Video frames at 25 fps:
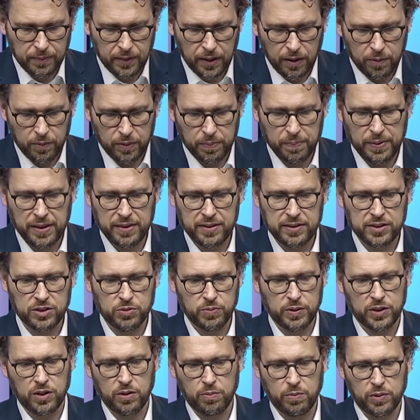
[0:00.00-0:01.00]

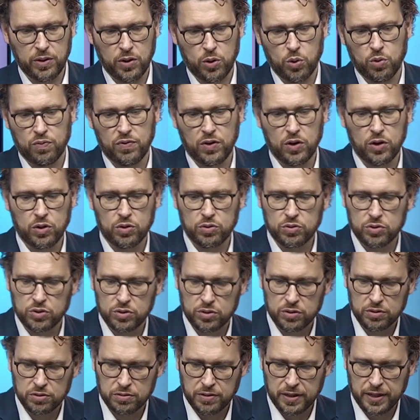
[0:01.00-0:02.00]
methods with
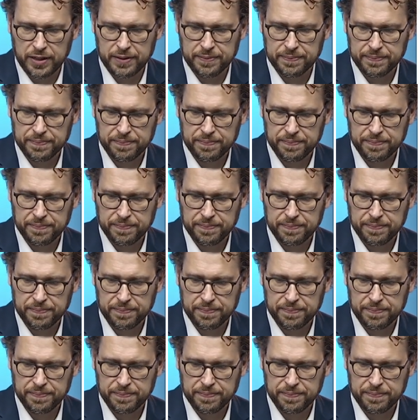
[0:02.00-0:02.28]
overloads, right?